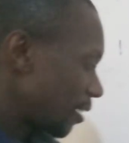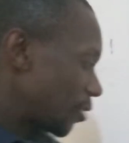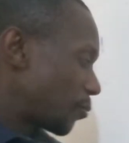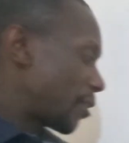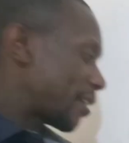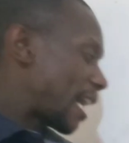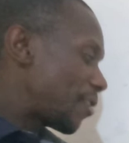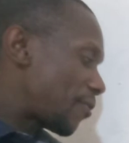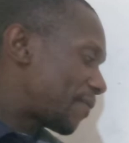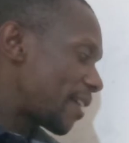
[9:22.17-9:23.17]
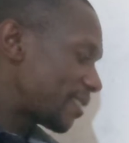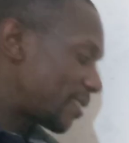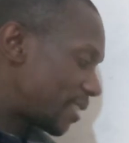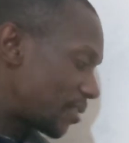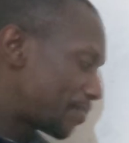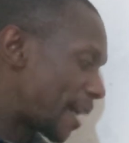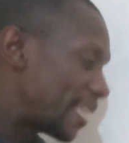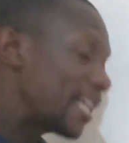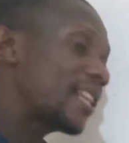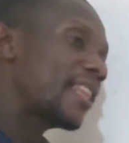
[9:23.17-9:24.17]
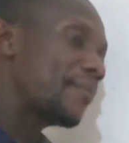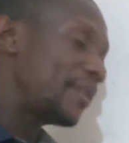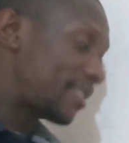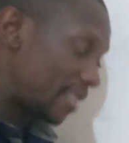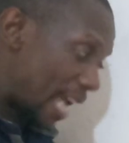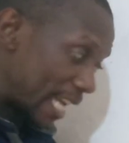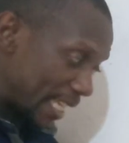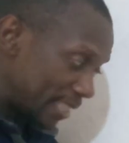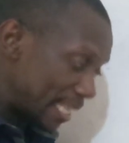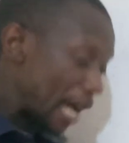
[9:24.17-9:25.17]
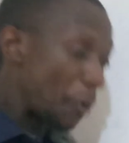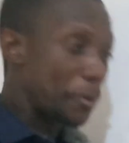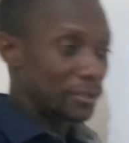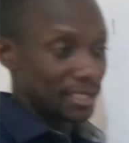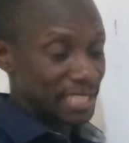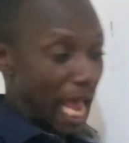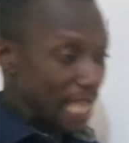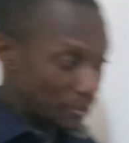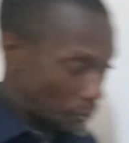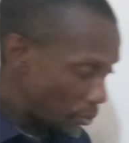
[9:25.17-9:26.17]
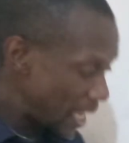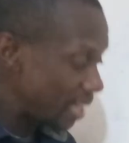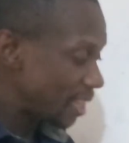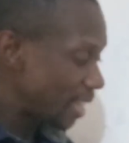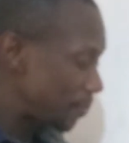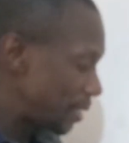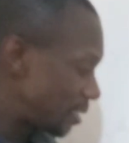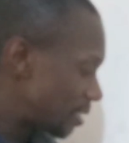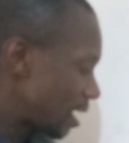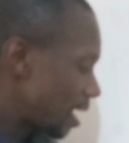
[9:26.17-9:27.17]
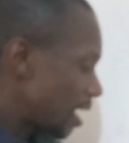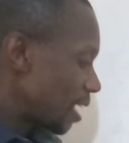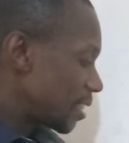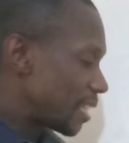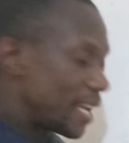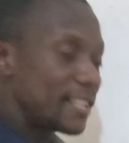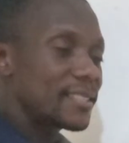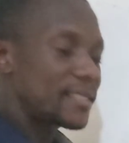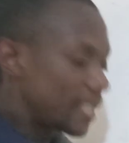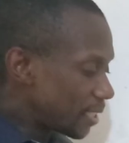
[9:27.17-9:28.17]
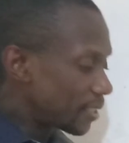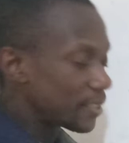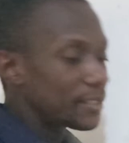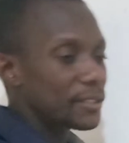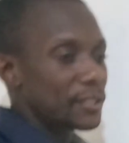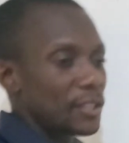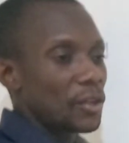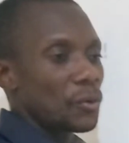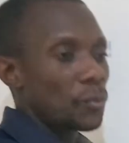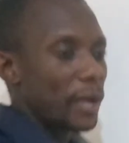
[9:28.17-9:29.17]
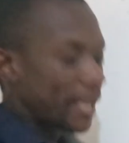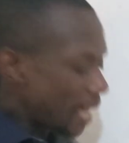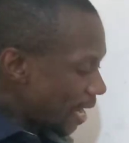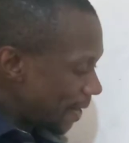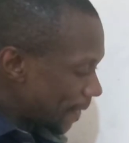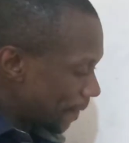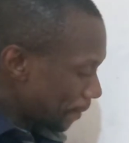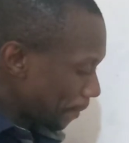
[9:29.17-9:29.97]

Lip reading: We can reverse these bad health habits and get their opposites as good health habits. Then still, we can